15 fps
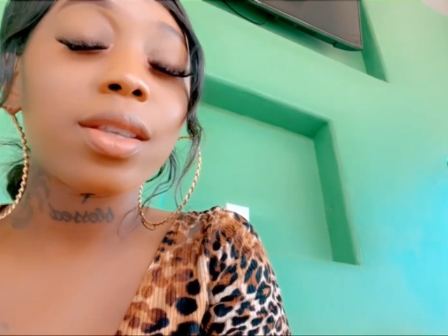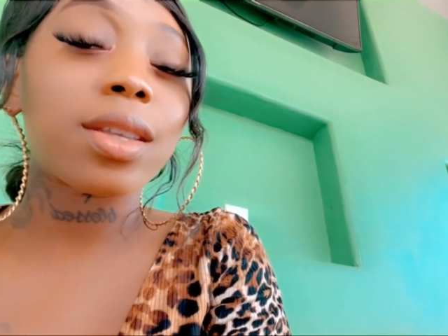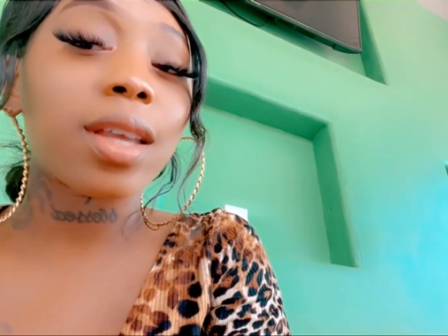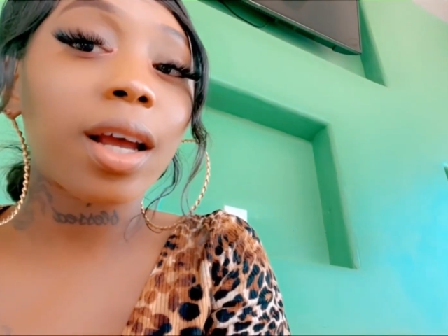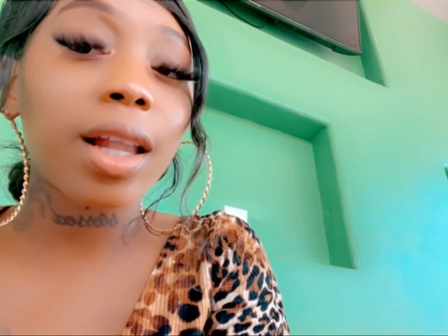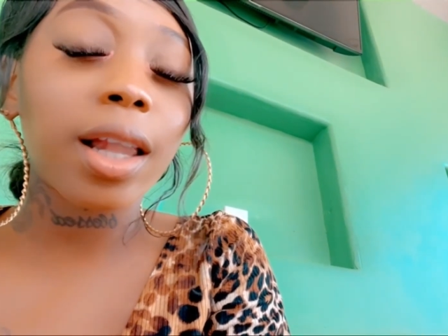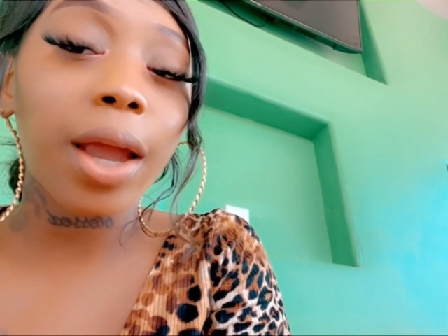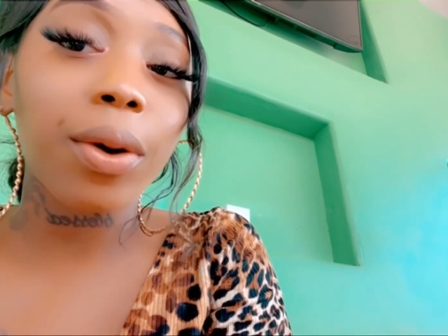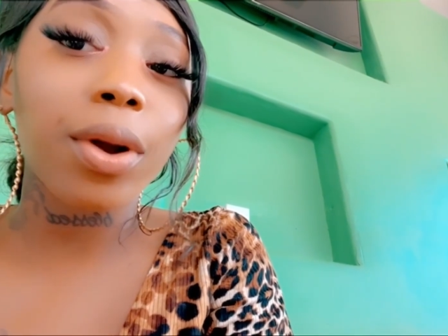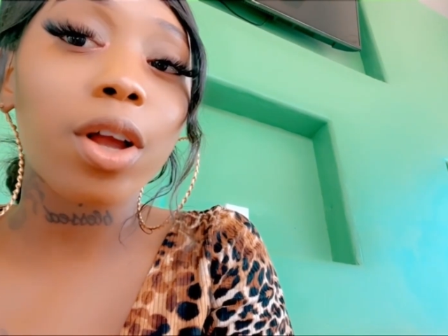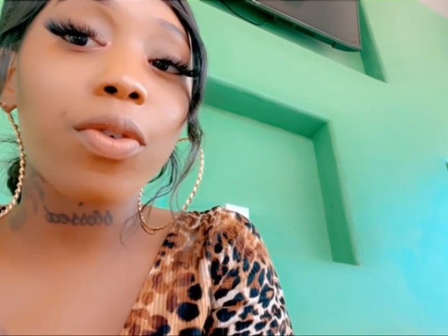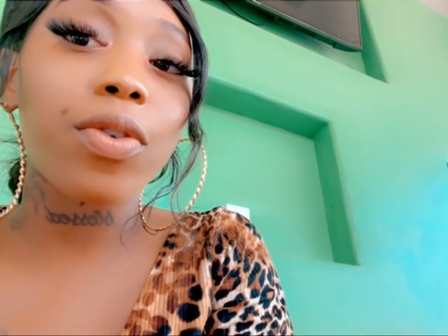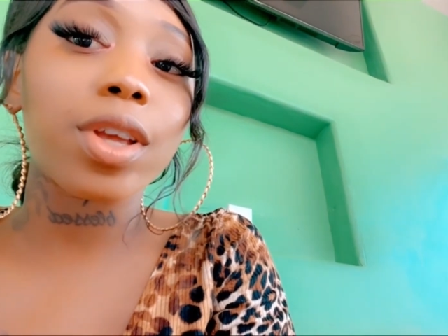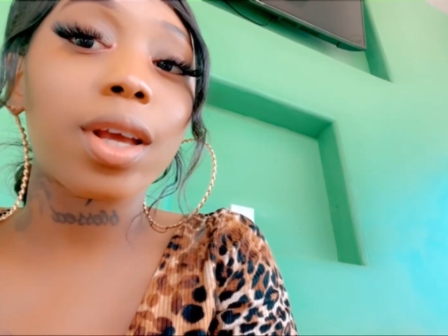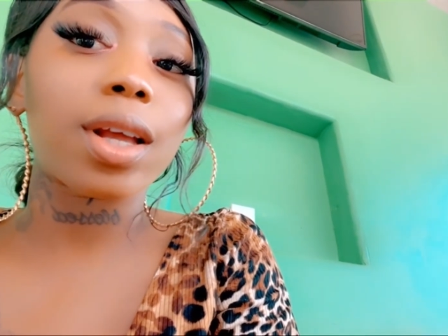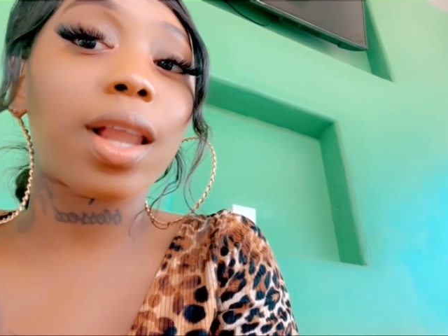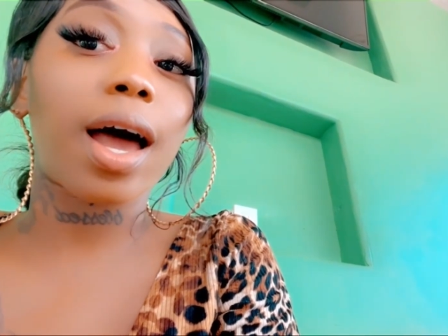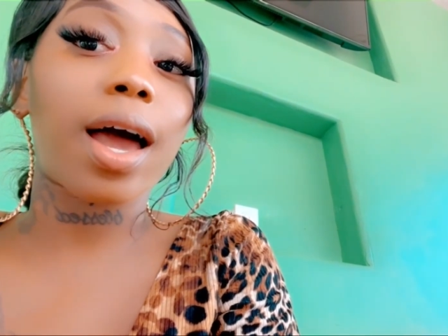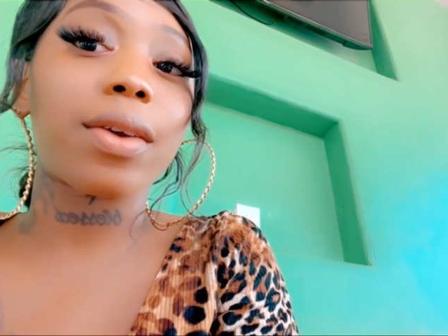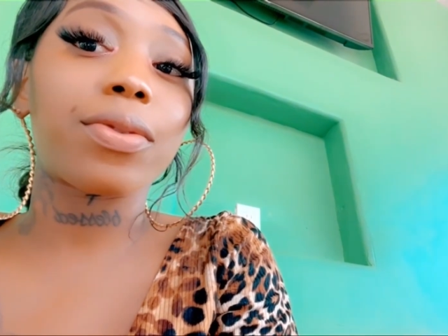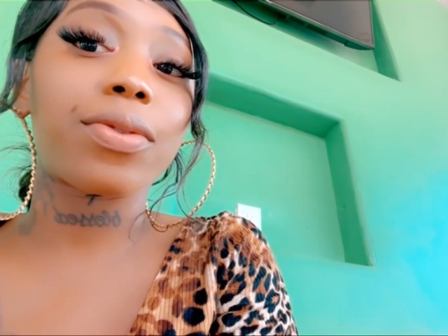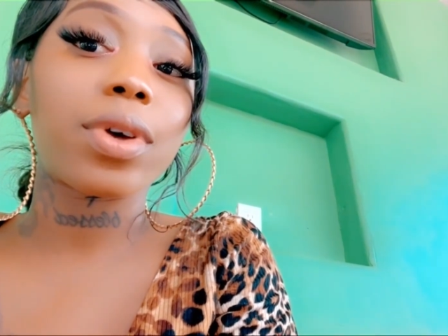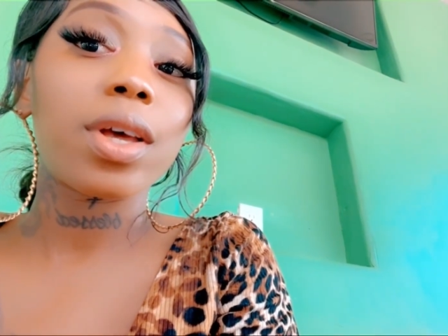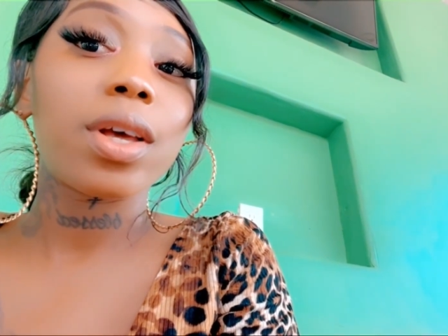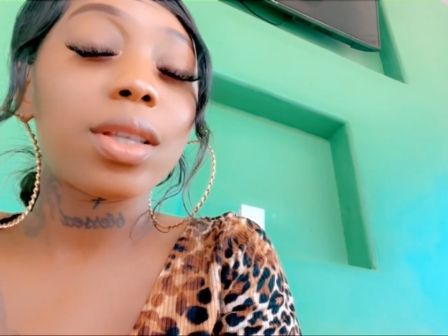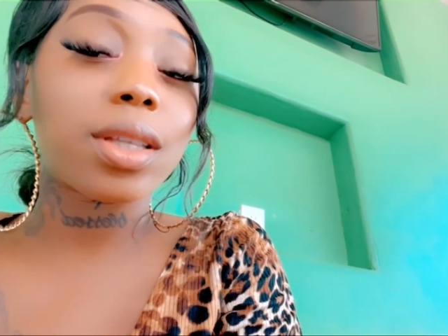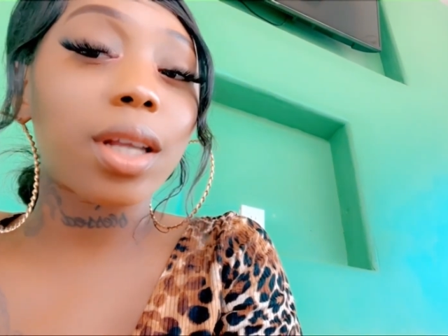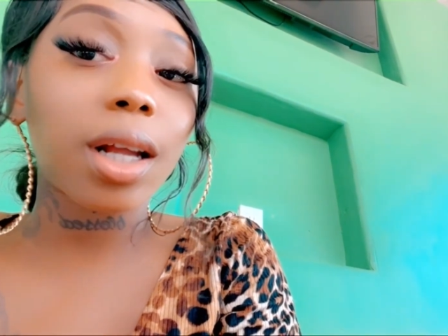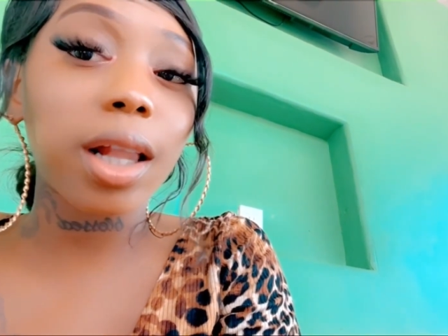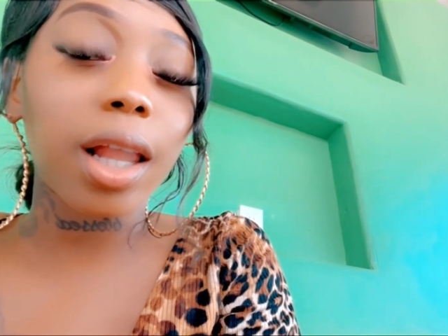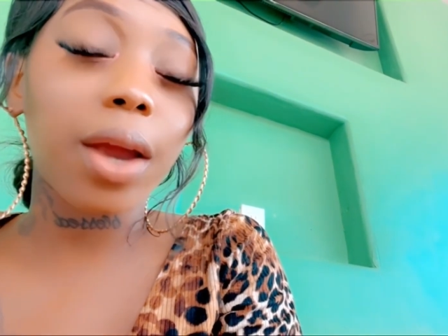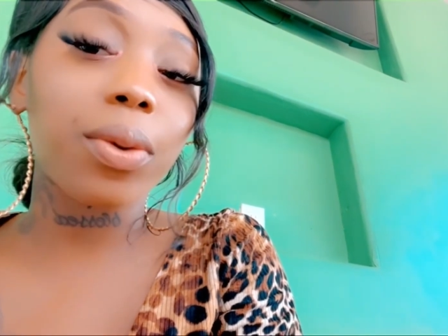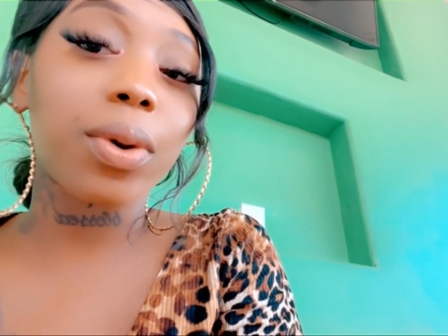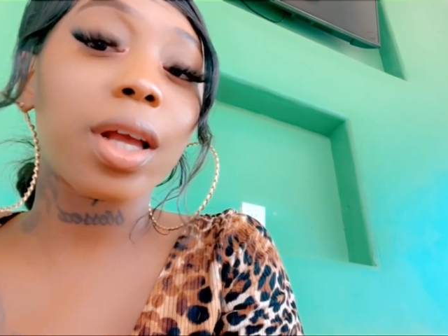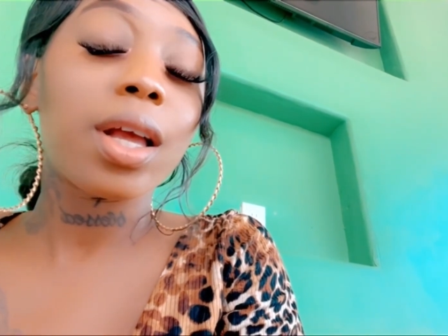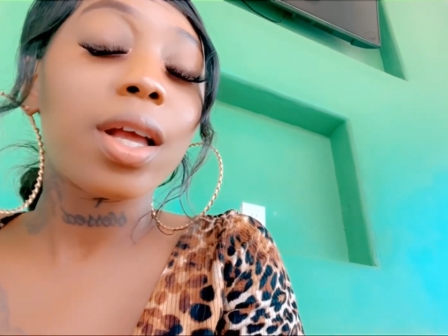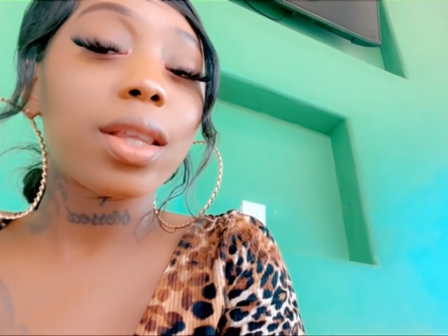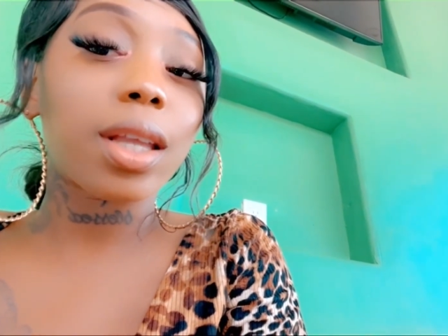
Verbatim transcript: Declare it over your life. Declare it.